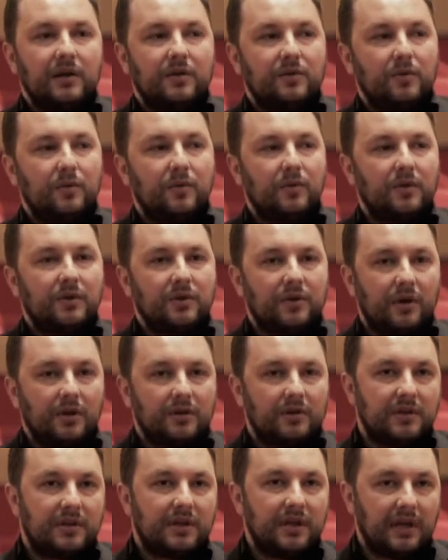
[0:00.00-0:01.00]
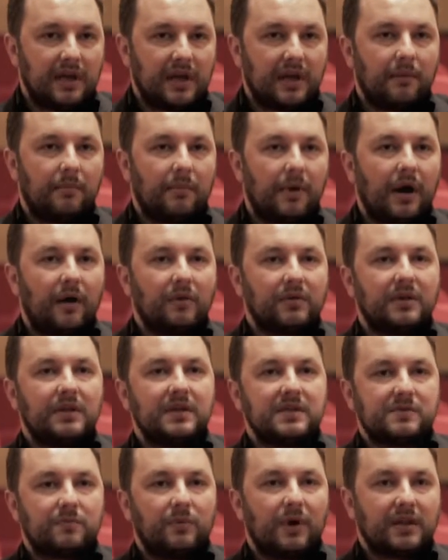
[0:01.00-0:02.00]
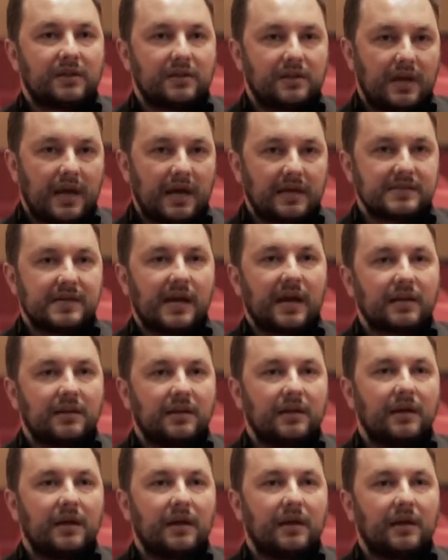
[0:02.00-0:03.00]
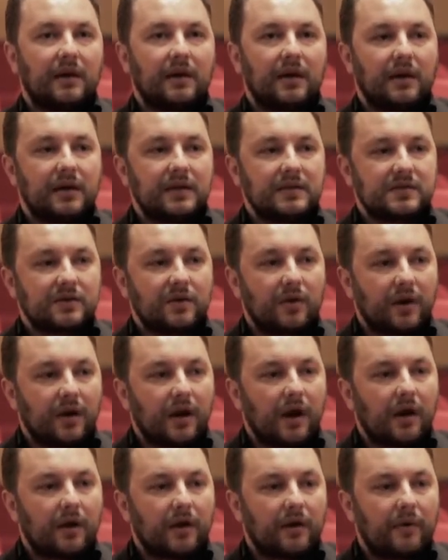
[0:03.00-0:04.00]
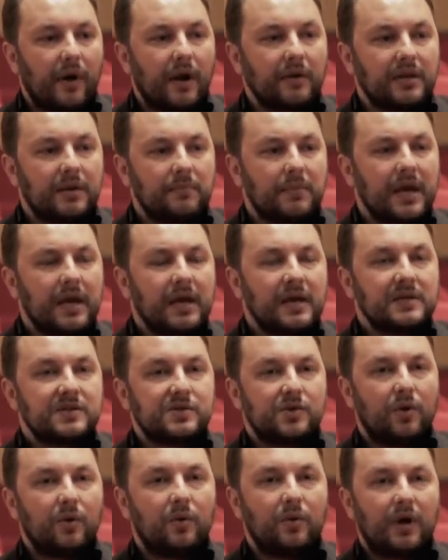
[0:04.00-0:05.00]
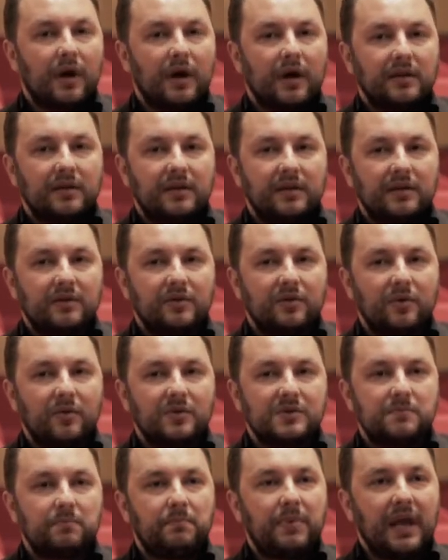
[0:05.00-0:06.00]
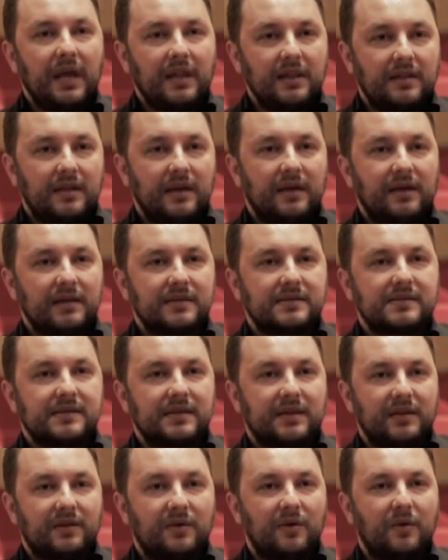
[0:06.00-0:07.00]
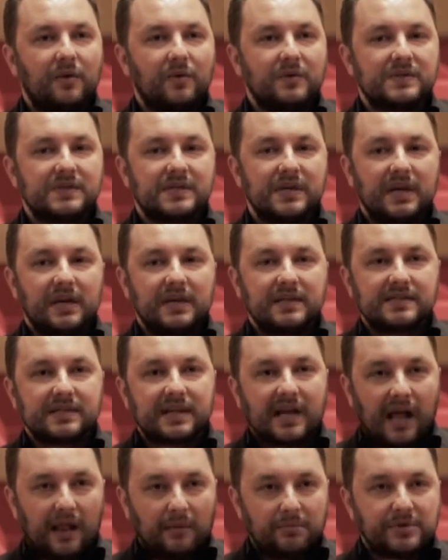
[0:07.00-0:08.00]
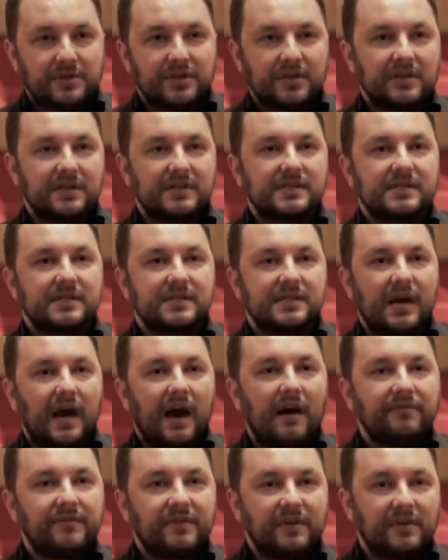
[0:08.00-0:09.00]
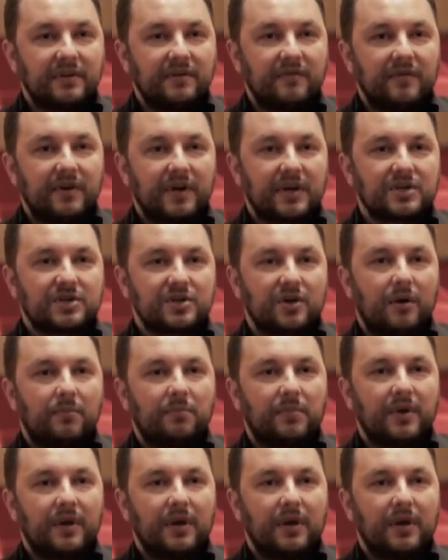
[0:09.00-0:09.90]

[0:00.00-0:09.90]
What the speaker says: to don't think about this, what exactly is going on around him. So those paintings, those sculptures after the workshop